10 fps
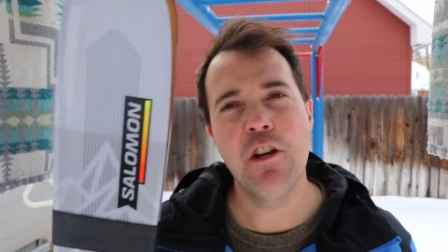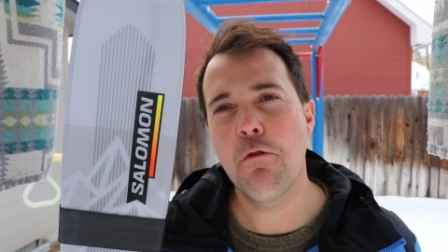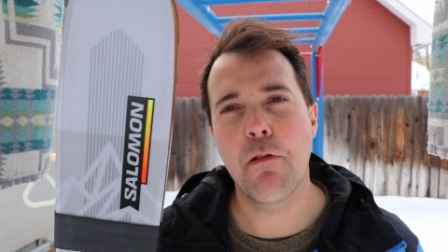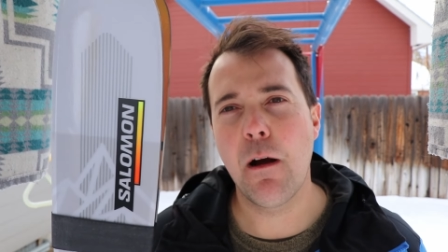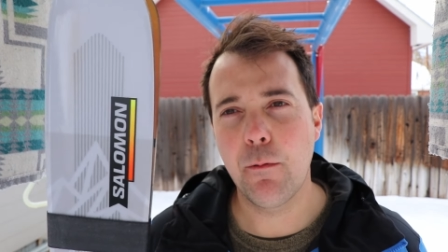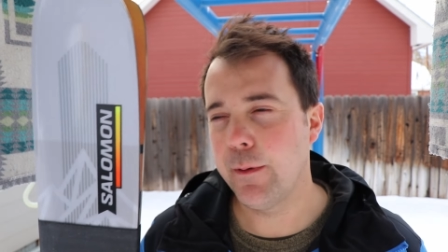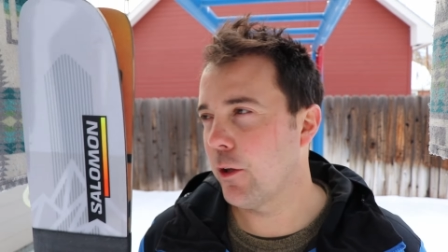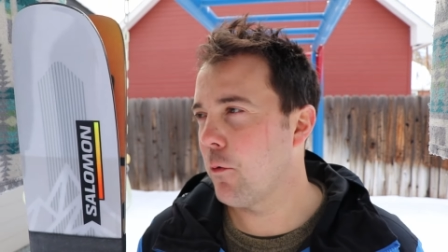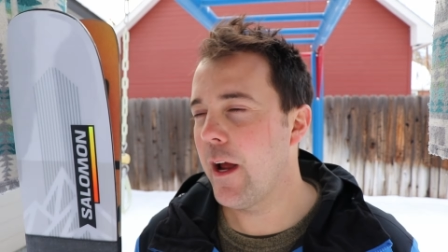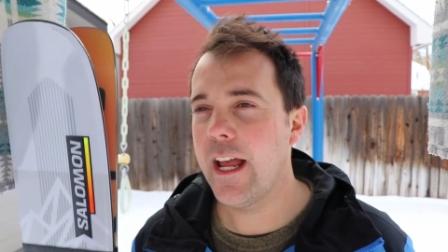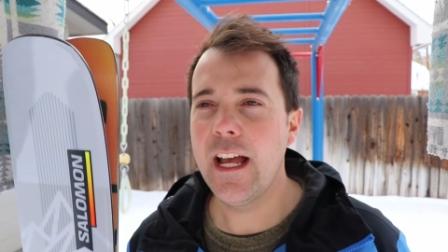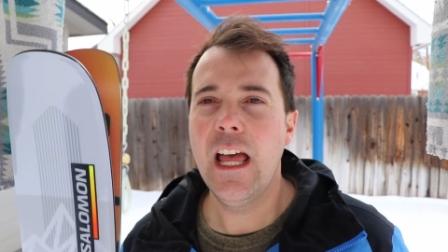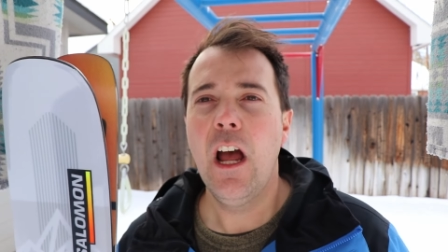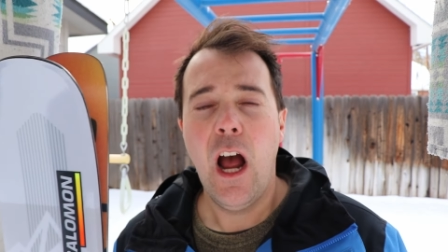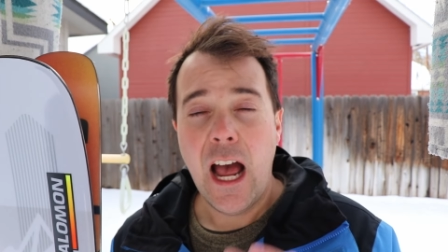No problem either way.
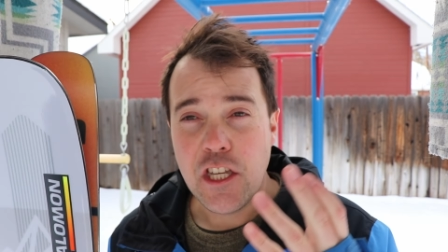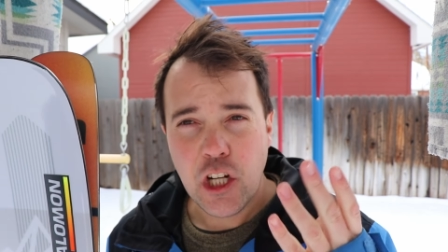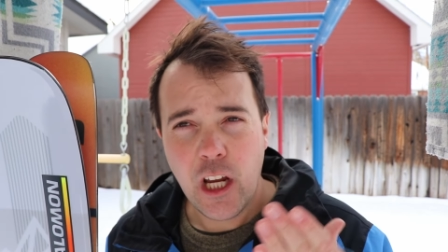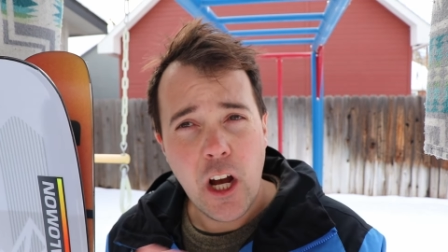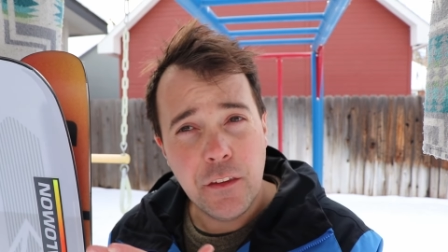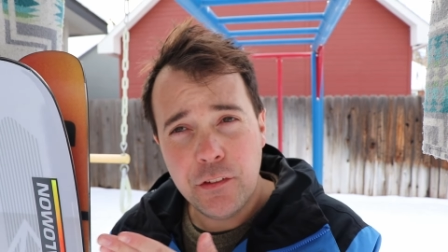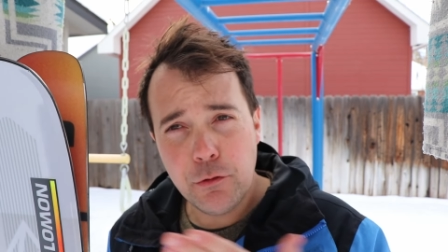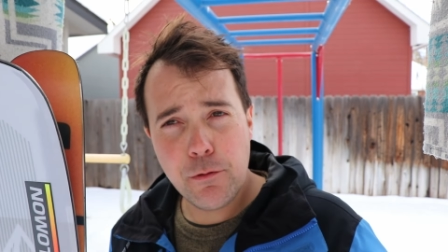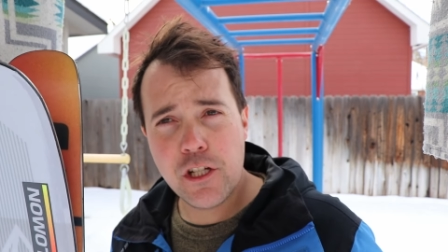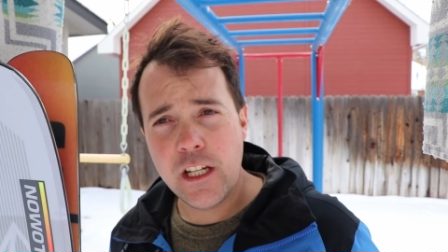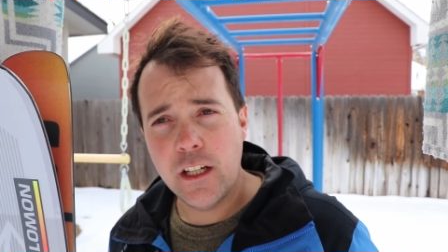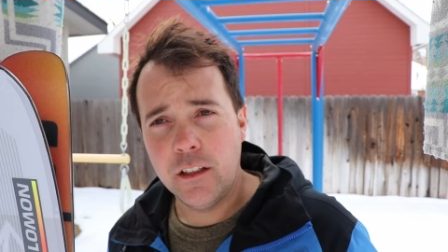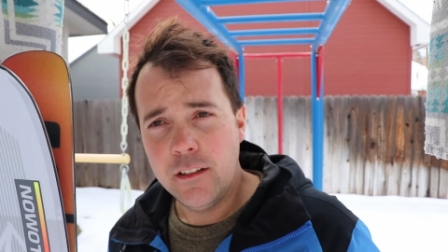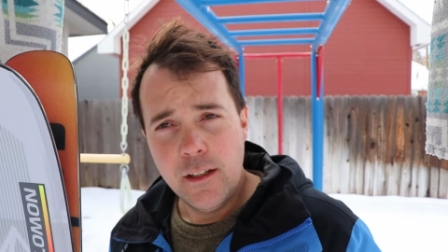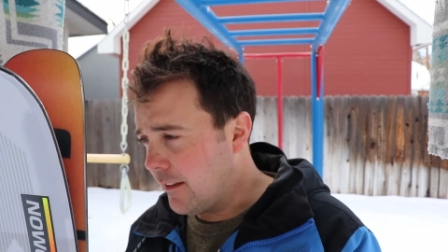I took it on the Super G
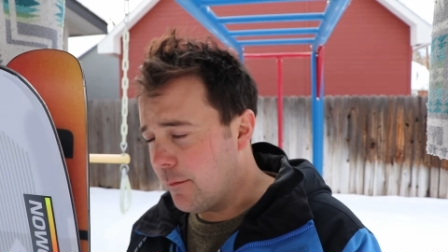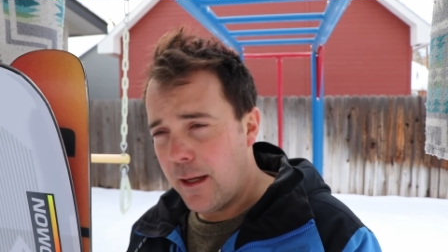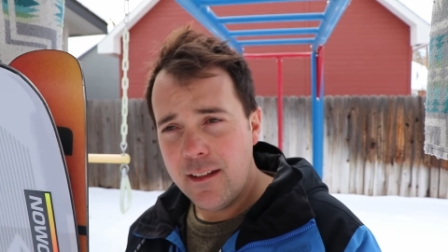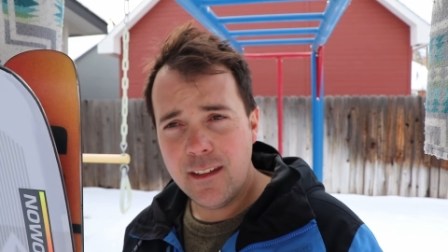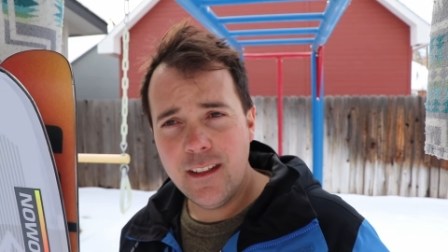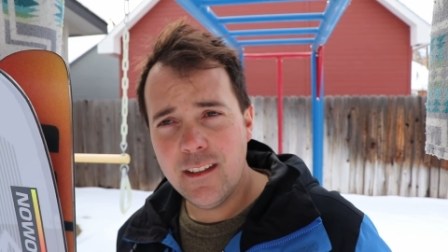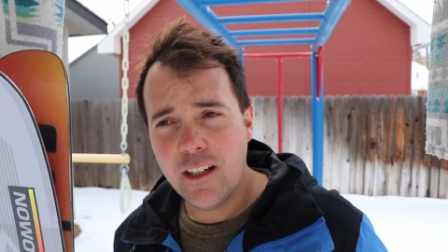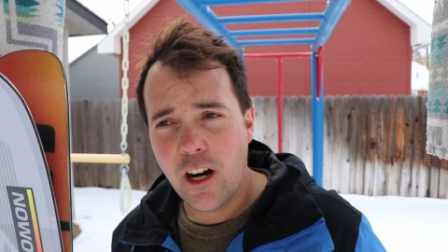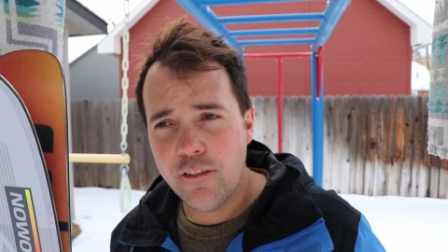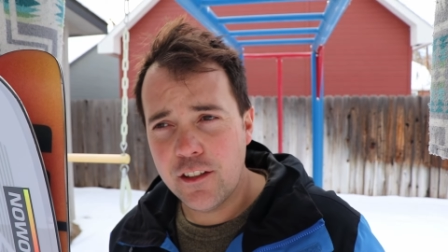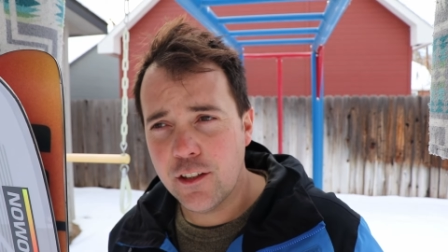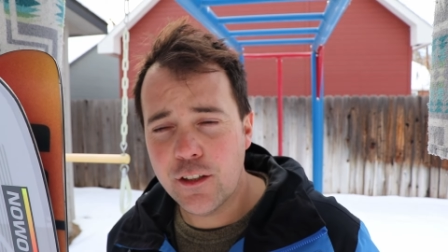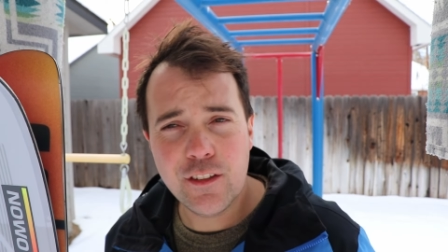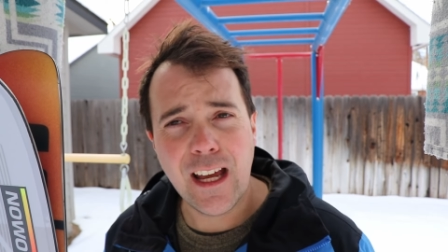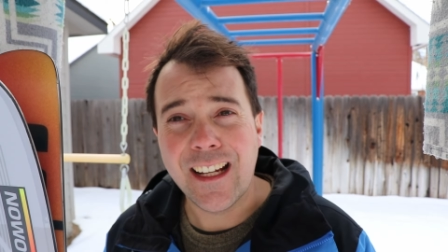Hill, made some nice easy carving
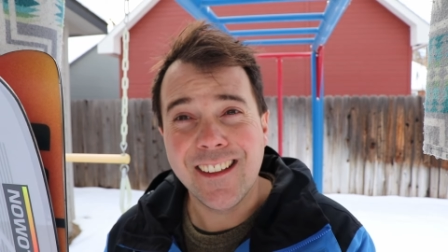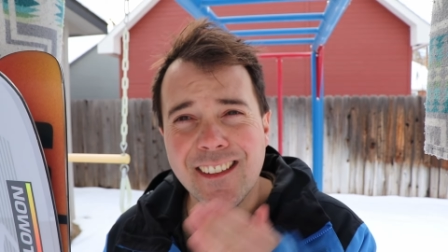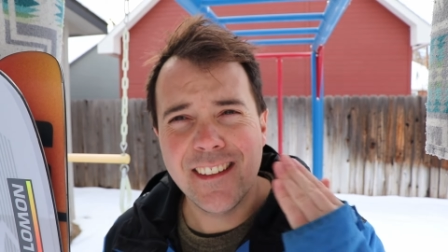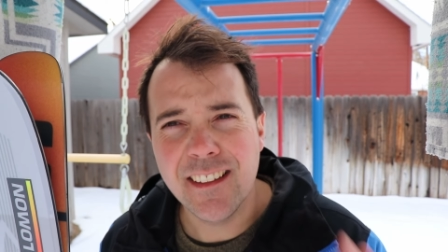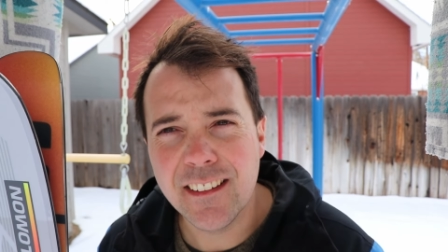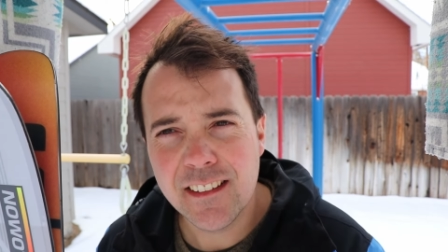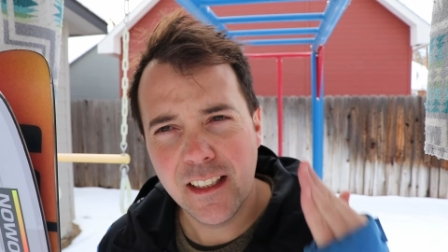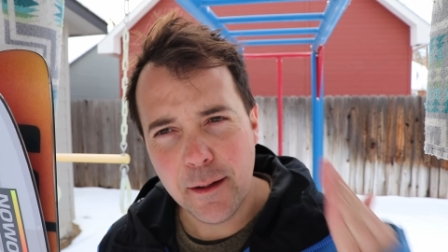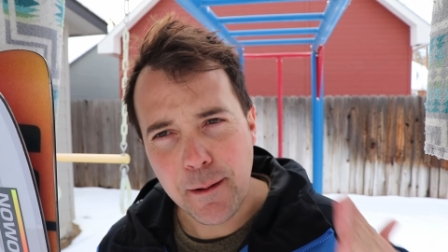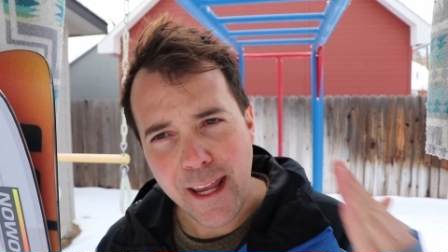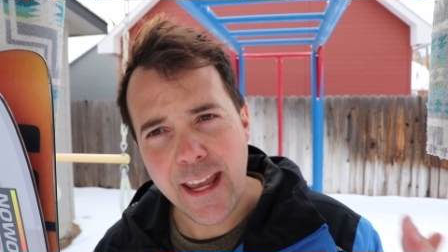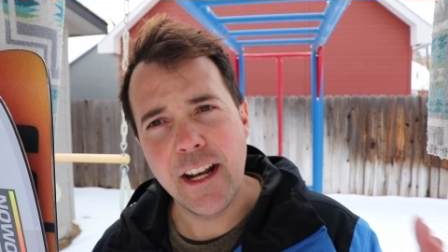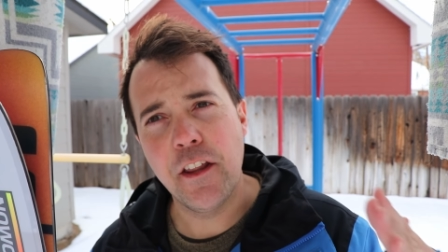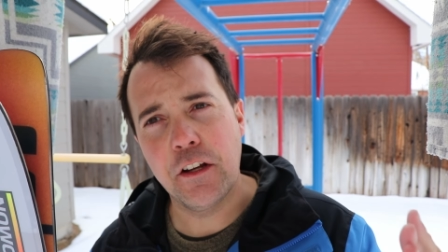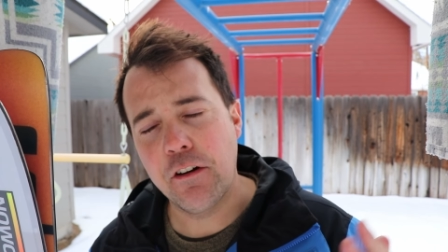turns. I could still get my hand
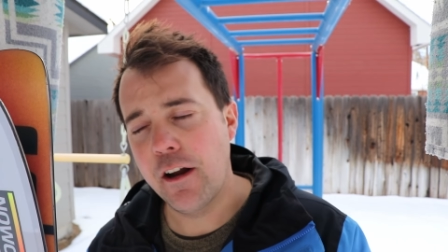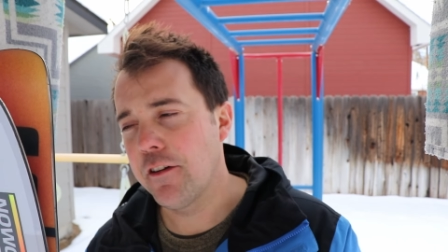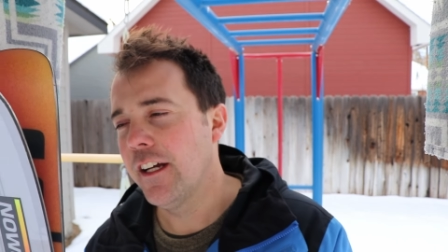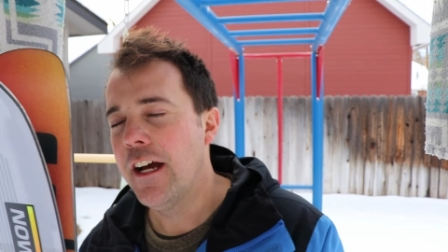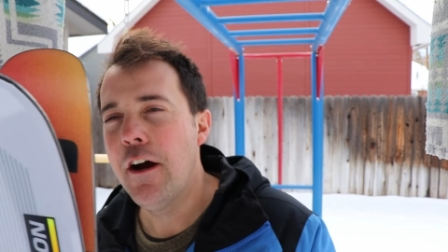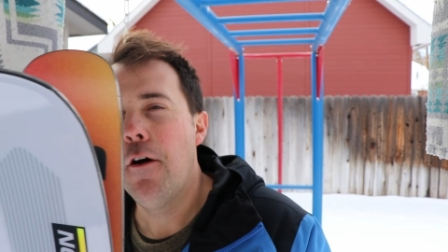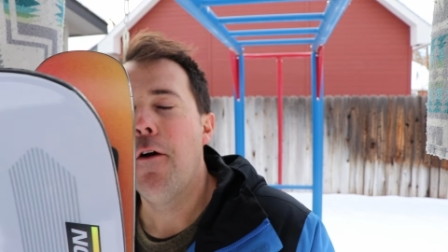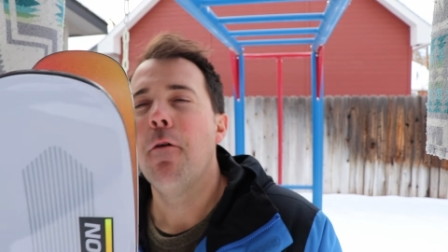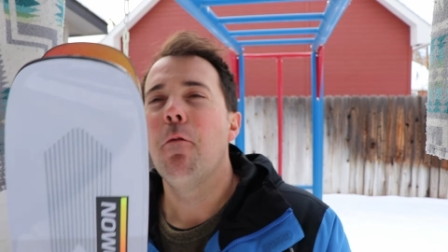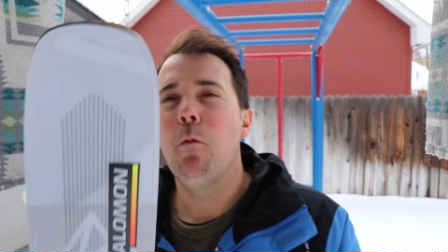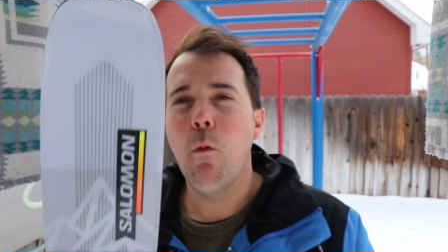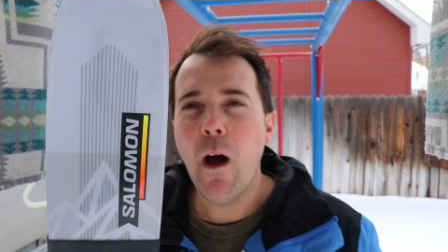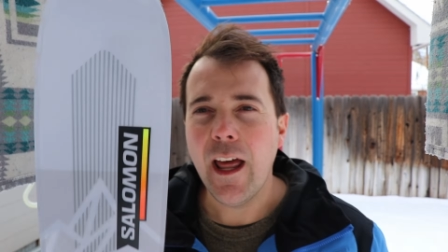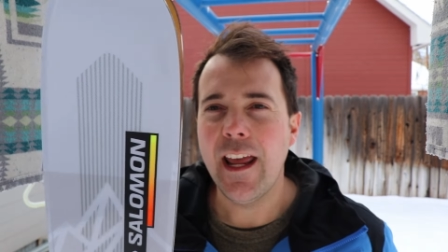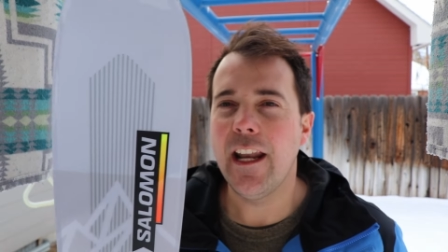on the ground.
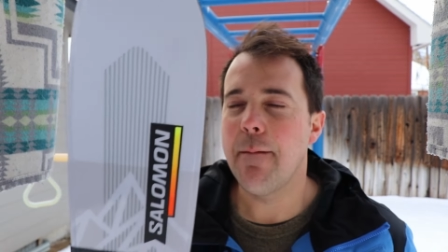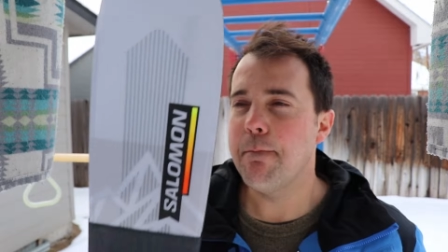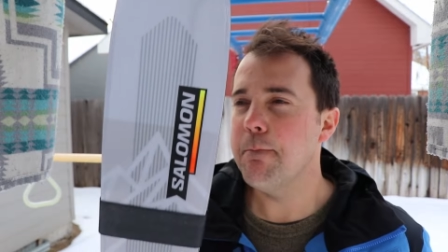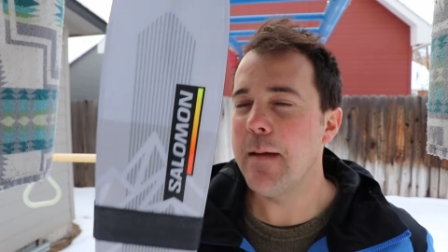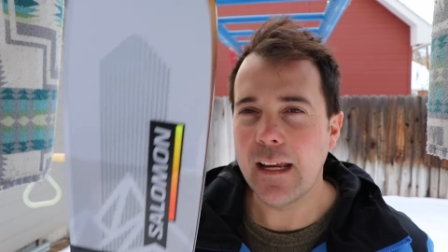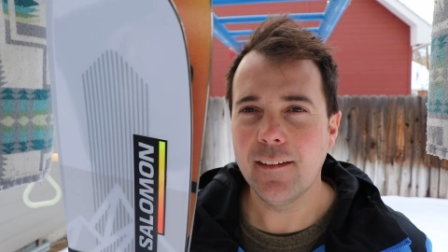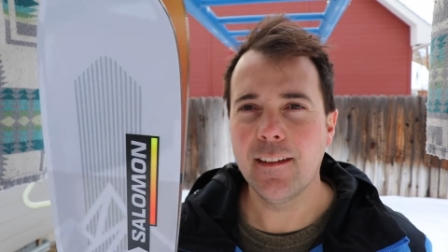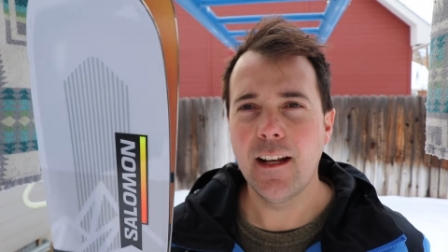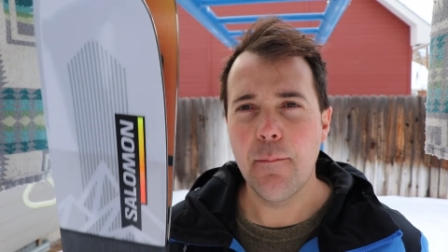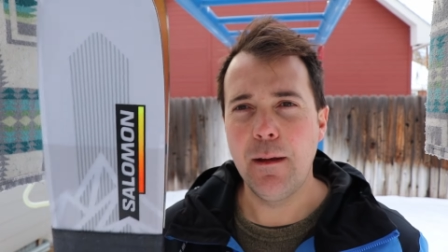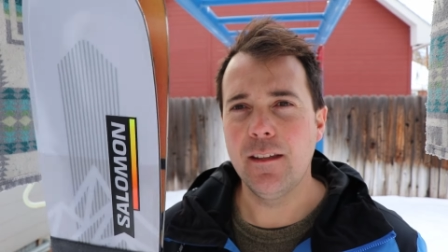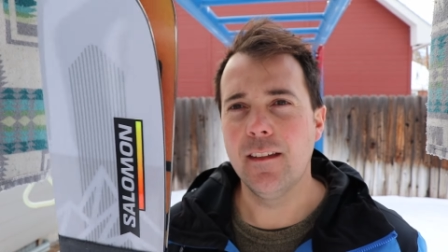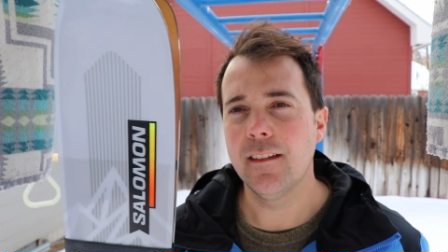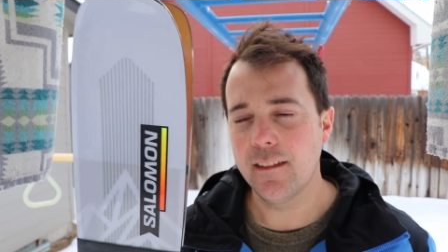What an amazing, amazing